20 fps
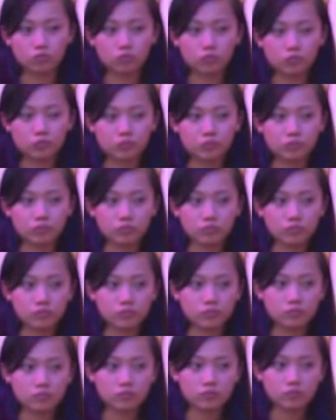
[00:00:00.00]

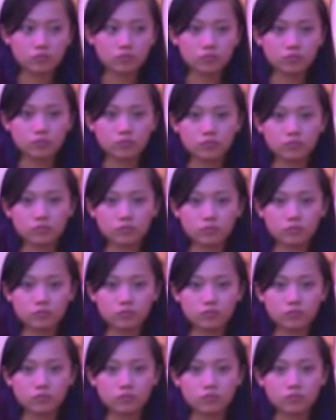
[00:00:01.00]

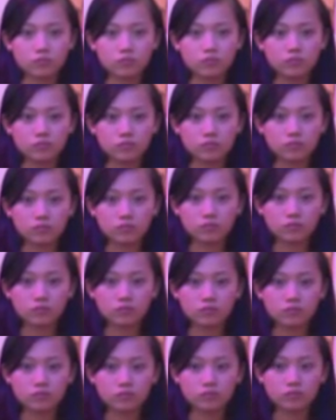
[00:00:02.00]

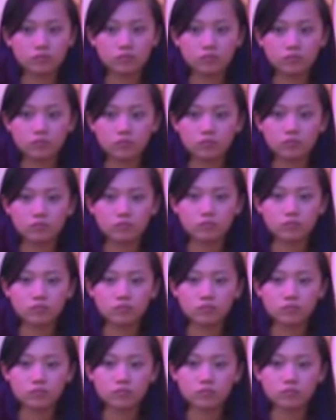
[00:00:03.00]

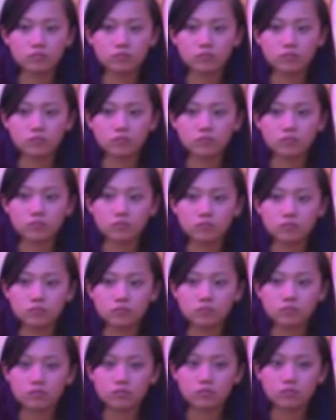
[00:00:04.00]

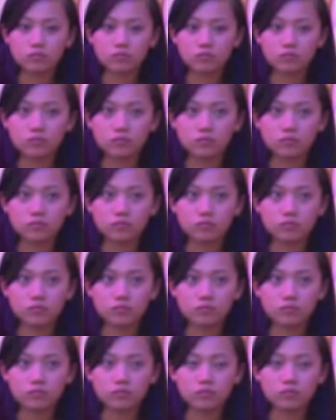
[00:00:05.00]

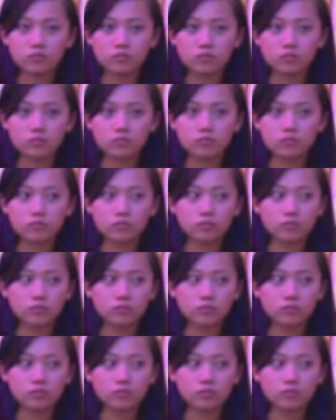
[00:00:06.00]
(silent)